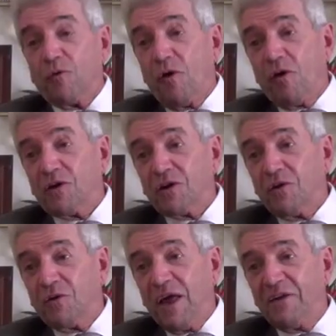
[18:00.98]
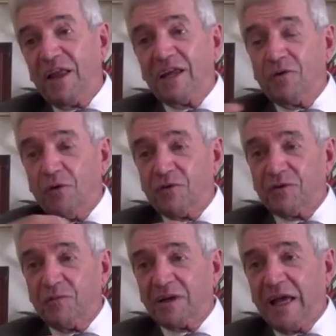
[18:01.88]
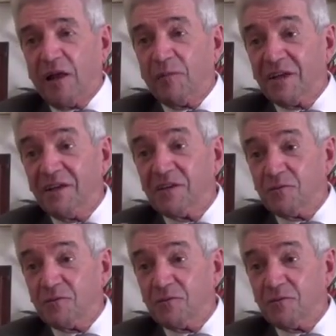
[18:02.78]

We're all going to go that night over to McCallum again to